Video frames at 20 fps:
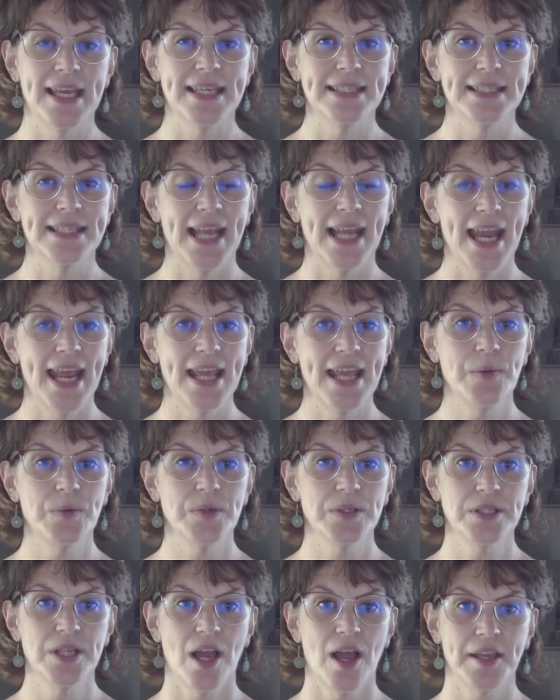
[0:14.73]
Today
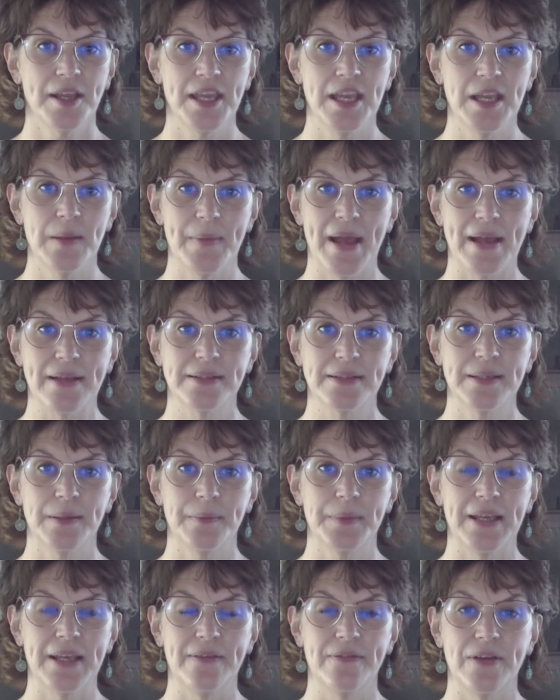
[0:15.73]
we're talking about
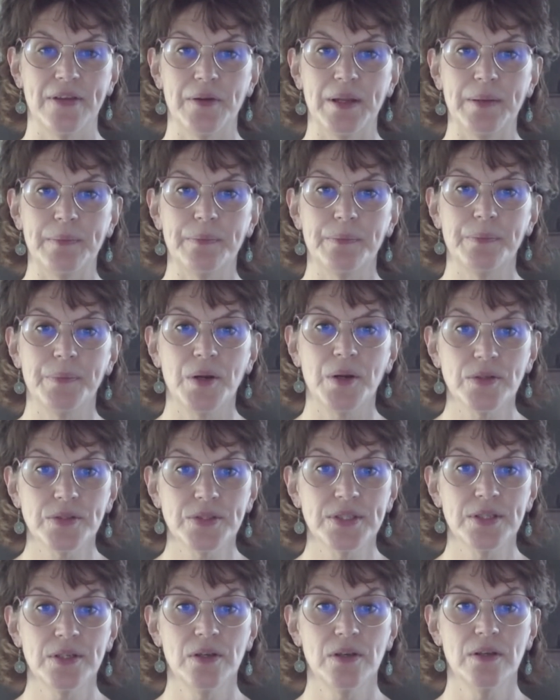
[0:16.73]
something very
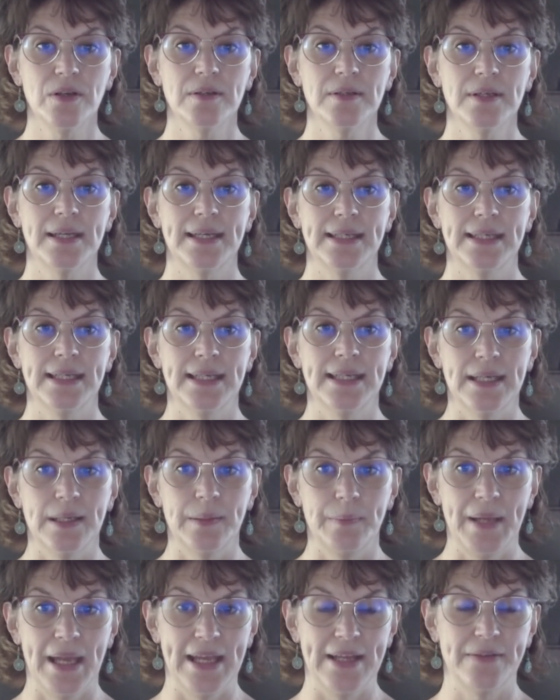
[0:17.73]
personal,
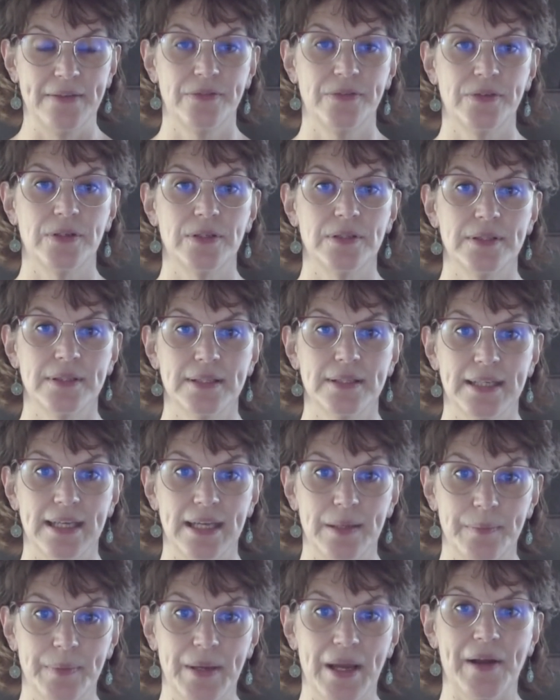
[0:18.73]
painful,
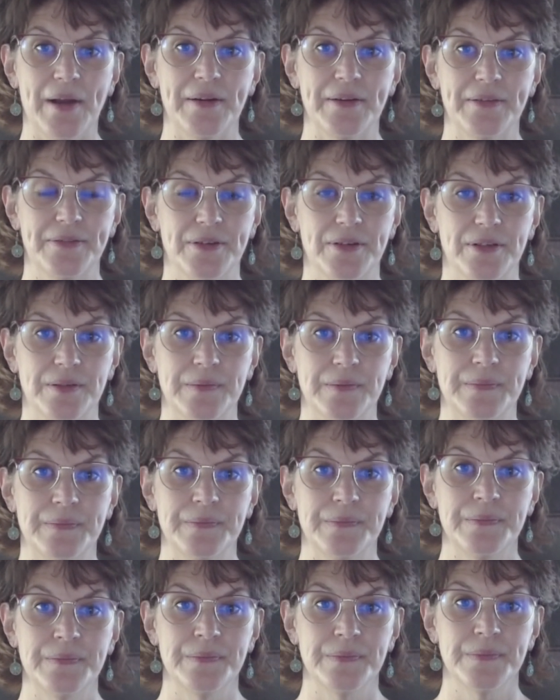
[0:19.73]
and powerful
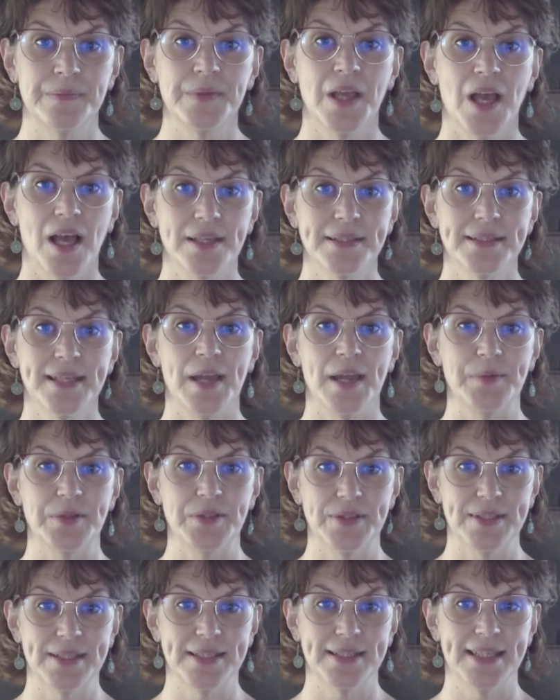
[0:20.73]

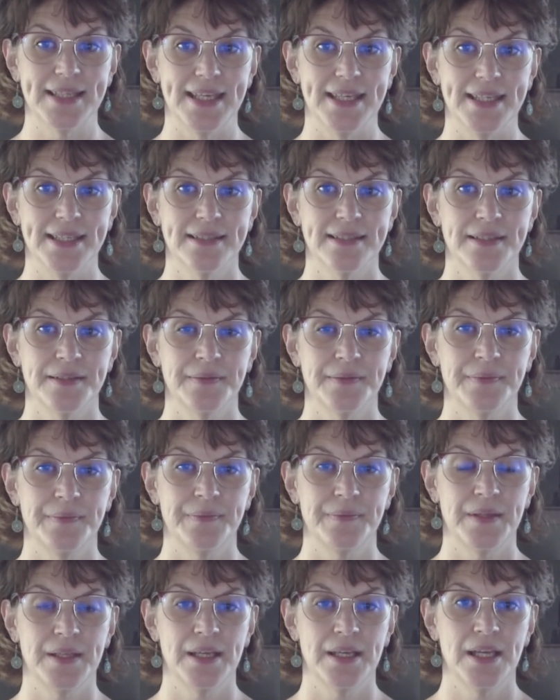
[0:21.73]
Alzheimer's disease.
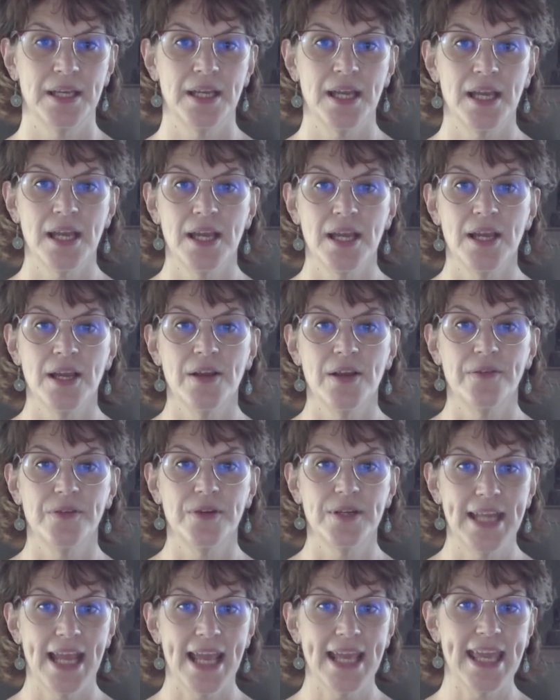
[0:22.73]
For
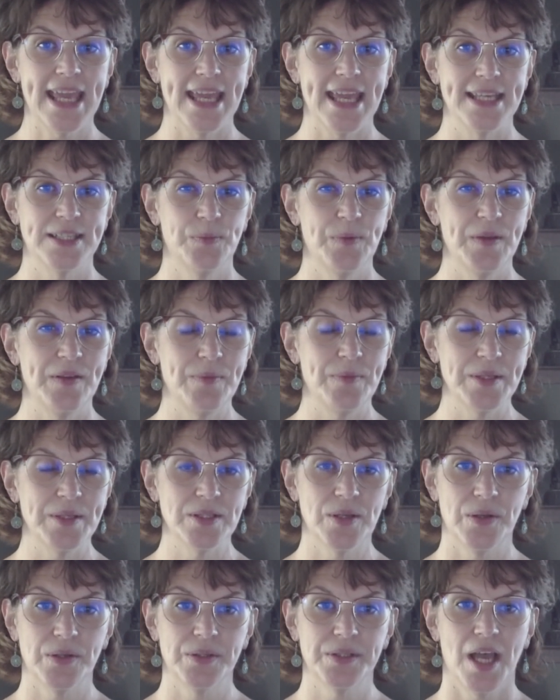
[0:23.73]
decades, we've been
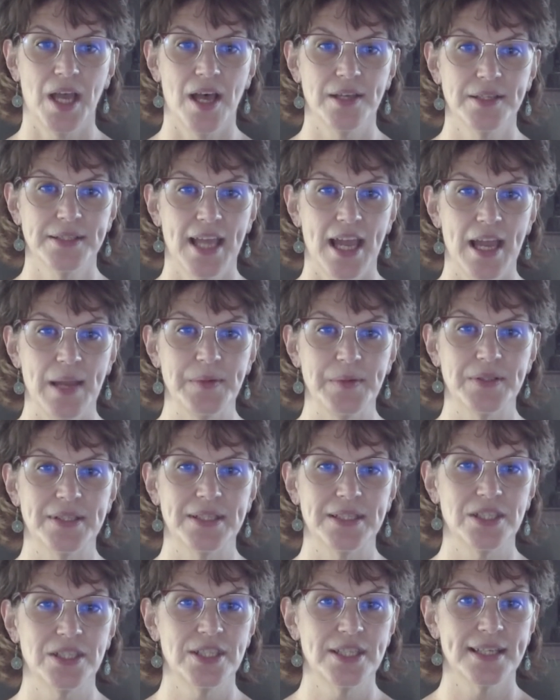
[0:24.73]
told Alzheimer's
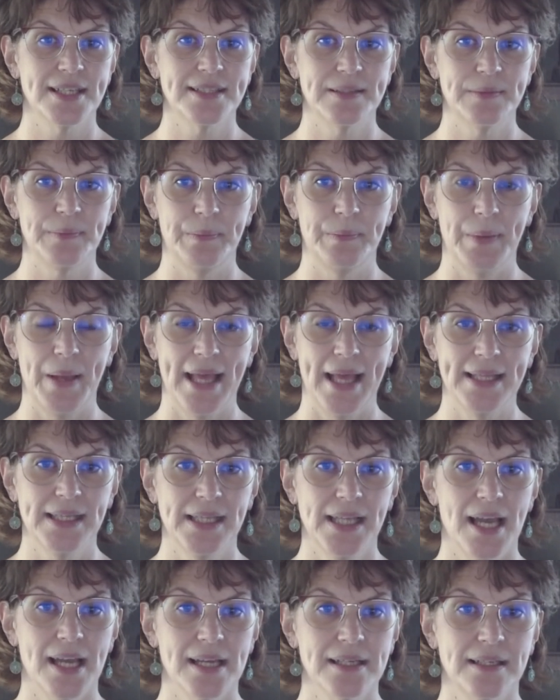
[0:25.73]
is just bad
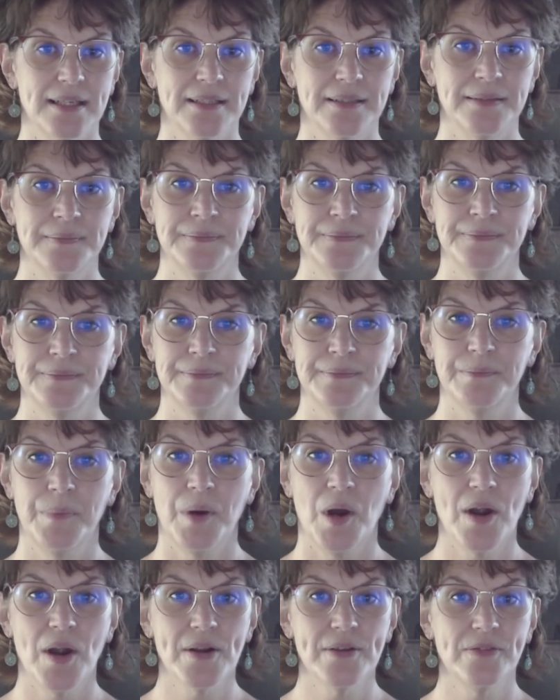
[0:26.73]
luck,
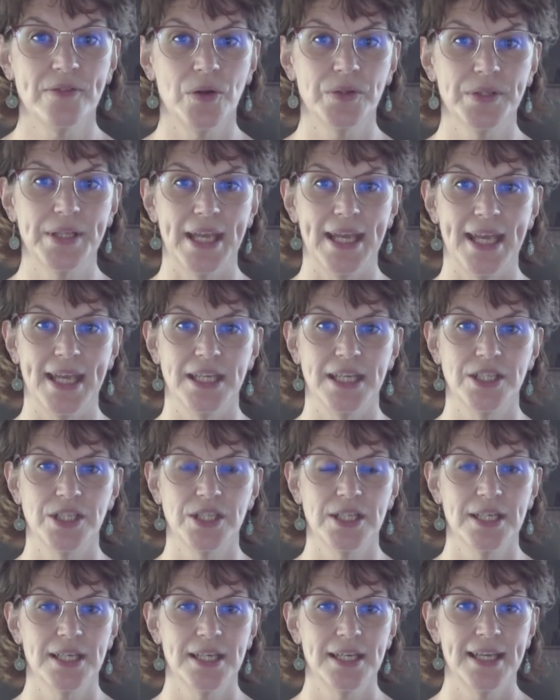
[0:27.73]
part of old
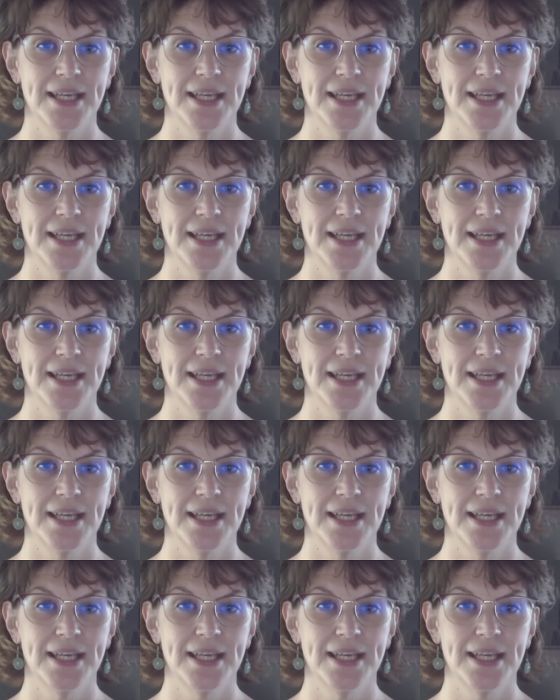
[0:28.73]
age,